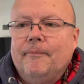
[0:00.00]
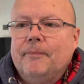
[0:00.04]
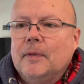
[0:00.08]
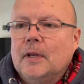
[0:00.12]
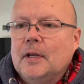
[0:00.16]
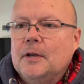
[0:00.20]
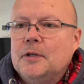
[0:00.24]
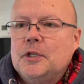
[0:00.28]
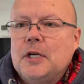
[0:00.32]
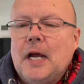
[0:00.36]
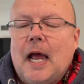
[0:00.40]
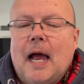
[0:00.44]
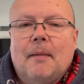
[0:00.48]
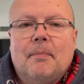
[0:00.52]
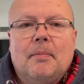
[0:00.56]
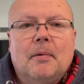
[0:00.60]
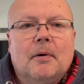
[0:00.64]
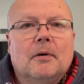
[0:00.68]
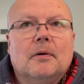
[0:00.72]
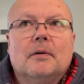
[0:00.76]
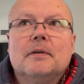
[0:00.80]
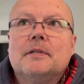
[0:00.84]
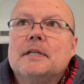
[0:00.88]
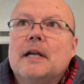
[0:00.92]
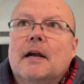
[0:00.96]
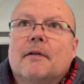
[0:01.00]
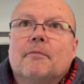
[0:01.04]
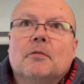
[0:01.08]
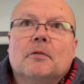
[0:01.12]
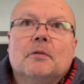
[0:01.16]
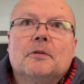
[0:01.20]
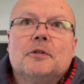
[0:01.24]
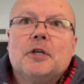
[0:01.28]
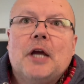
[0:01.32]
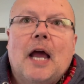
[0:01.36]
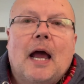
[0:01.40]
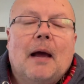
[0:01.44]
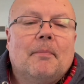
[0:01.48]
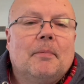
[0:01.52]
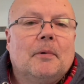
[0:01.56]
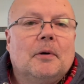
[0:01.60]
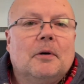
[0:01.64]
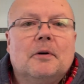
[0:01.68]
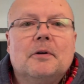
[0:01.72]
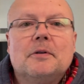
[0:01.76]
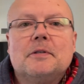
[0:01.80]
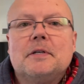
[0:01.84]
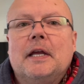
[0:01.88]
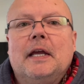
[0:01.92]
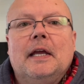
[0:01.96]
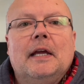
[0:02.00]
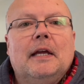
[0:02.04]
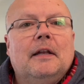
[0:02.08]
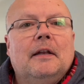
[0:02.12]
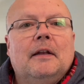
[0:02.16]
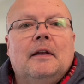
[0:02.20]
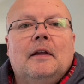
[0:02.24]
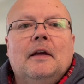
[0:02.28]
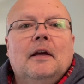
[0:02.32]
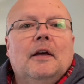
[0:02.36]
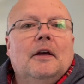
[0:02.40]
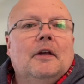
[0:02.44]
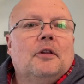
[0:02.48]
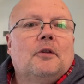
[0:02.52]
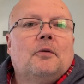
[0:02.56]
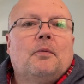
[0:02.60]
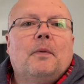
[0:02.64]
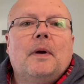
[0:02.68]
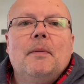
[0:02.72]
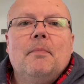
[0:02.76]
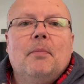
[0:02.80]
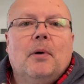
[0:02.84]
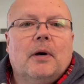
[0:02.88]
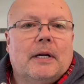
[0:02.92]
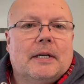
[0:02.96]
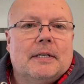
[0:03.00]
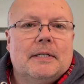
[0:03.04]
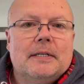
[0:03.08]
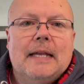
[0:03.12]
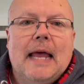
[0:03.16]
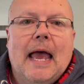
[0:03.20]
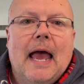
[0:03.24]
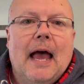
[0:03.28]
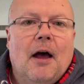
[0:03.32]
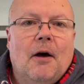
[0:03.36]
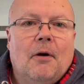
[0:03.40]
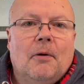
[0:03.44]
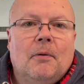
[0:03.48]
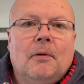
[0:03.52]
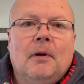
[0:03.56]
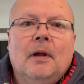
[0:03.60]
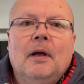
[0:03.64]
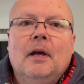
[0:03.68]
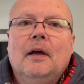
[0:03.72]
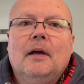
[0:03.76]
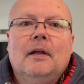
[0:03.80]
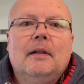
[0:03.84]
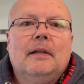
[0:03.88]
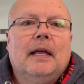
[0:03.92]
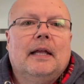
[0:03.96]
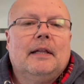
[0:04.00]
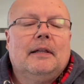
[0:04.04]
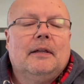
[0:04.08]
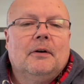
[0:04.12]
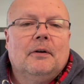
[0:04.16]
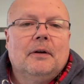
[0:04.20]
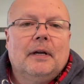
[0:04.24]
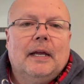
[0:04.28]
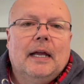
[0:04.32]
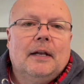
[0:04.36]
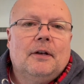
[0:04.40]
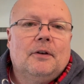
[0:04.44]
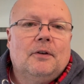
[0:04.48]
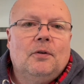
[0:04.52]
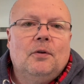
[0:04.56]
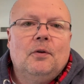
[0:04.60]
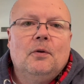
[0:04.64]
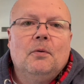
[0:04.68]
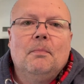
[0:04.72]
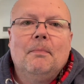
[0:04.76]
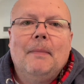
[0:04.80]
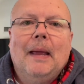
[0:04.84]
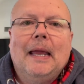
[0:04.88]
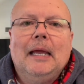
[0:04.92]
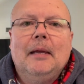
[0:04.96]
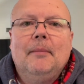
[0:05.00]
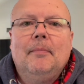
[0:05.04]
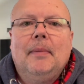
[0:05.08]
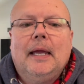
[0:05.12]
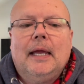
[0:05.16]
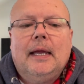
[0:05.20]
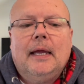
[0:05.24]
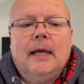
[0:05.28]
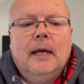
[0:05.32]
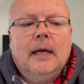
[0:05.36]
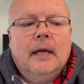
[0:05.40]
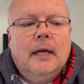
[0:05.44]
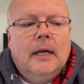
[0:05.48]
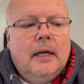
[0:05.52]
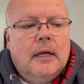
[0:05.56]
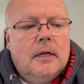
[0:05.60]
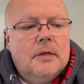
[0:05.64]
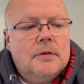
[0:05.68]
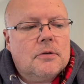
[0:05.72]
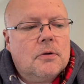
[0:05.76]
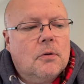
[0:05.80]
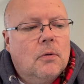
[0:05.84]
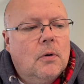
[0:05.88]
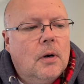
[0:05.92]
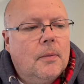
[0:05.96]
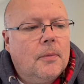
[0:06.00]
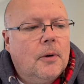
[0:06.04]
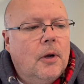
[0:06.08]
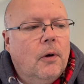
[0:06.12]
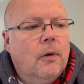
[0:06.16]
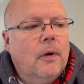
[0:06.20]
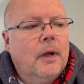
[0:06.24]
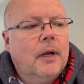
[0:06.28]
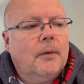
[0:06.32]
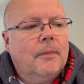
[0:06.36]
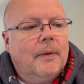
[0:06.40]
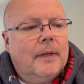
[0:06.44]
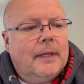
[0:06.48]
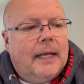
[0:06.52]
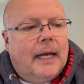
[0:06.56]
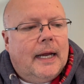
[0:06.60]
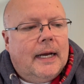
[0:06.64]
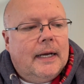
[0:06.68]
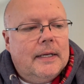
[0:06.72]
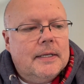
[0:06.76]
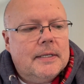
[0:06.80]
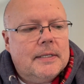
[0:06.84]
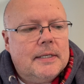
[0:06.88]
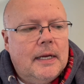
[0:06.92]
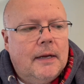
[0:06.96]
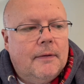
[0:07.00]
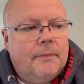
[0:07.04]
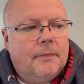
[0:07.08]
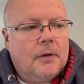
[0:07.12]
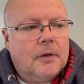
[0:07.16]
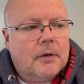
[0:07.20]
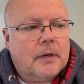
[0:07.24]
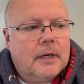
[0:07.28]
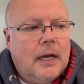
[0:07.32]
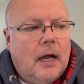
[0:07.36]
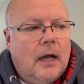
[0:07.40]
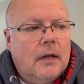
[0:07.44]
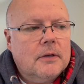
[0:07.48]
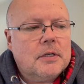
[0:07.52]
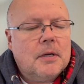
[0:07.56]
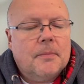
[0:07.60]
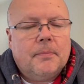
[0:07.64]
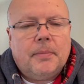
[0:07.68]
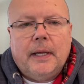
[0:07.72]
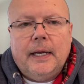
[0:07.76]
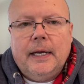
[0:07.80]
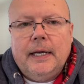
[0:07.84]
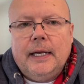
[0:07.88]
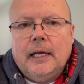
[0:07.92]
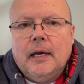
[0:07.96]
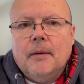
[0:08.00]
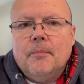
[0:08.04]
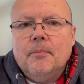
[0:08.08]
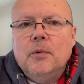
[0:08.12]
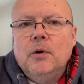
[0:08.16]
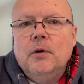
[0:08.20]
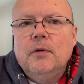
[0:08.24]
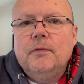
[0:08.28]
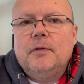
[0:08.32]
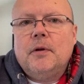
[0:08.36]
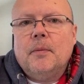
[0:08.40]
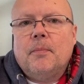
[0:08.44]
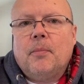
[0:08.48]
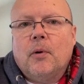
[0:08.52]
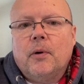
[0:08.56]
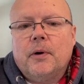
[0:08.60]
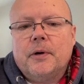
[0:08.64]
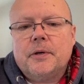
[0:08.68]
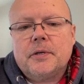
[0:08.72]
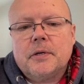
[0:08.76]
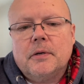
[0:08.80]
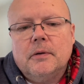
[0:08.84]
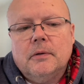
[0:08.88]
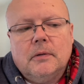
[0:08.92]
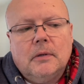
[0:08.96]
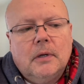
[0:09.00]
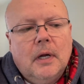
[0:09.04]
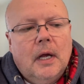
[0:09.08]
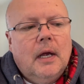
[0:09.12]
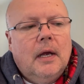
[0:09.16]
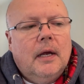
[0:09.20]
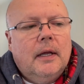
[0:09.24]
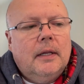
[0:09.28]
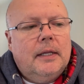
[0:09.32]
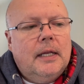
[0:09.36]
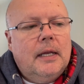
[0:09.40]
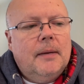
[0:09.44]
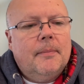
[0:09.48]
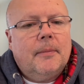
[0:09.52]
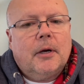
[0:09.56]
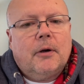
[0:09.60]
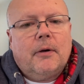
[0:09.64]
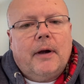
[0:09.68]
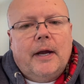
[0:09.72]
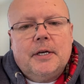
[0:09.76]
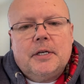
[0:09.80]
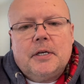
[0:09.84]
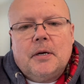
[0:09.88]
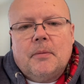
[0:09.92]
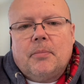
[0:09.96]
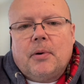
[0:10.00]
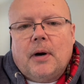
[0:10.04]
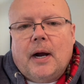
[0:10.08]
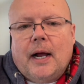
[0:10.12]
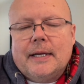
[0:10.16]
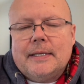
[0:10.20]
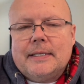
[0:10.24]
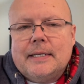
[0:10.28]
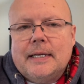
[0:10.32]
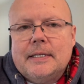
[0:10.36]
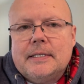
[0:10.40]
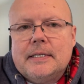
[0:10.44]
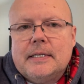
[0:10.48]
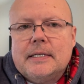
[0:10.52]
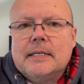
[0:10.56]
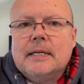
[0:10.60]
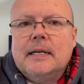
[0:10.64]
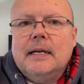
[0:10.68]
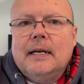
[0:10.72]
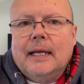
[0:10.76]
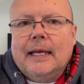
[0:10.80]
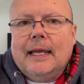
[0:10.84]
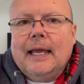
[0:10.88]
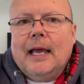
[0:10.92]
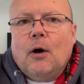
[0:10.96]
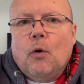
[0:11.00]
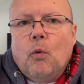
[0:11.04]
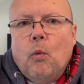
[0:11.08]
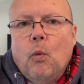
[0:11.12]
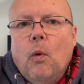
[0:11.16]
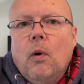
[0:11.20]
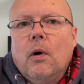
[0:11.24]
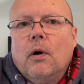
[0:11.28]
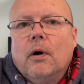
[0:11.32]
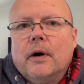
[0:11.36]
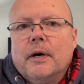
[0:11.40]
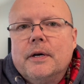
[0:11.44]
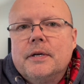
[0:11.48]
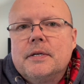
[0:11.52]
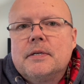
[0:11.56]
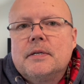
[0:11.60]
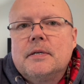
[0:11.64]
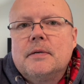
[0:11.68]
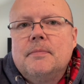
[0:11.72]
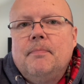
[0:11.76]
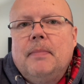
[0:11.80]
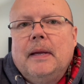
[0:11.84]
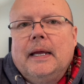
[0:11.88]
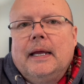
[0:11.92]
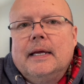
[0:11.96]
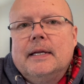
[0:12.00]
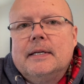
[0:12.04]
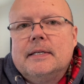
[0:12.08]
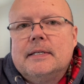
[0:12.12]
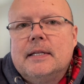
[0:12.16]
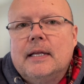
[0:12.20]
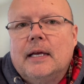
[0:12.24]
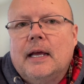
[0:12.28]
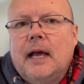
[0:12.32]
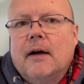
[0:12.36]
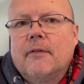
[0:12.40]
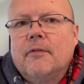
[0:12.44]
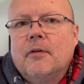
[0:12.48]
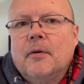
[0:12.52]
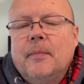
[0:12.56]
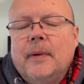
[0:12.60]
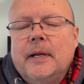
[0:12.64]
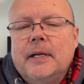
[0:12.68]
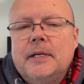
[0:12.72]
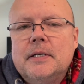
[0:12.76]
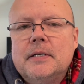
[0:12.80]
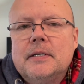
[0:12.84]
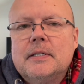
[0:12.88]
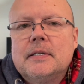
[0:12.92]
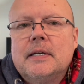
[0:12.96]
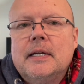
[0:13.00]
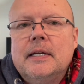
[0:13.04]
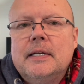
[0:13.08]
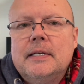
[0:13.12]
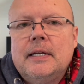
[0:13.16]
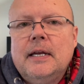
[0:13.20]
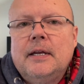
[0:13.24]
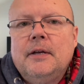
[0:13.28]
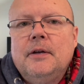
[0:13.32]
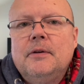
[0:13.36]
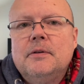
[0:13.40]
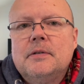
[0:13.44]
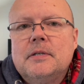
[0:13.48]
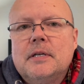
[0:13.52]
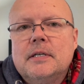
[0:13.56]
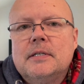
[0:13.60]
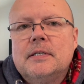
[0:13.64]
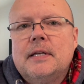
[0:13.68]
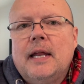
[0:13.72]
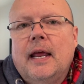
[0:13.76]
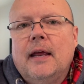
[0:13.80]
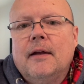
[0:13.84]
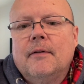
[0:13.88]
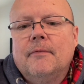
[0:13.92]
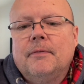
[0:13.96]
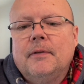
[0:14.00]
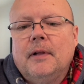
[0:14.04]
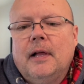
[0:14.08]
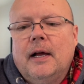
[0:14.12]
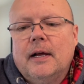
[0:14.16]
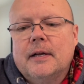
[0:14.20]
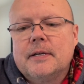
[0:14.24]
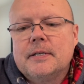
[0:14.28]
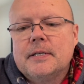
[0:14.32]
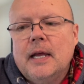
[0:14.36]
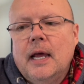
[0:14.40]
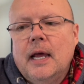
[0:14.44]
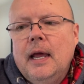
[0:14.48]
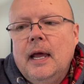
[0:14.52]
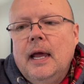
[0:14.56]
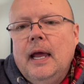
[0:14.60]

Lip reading: chapters in 3 books down that they'll get to maybe. So where I'm going with that is if you're contemplating a move to Portugal, the immigration process is going to get worse because the government just continues to stay in flux.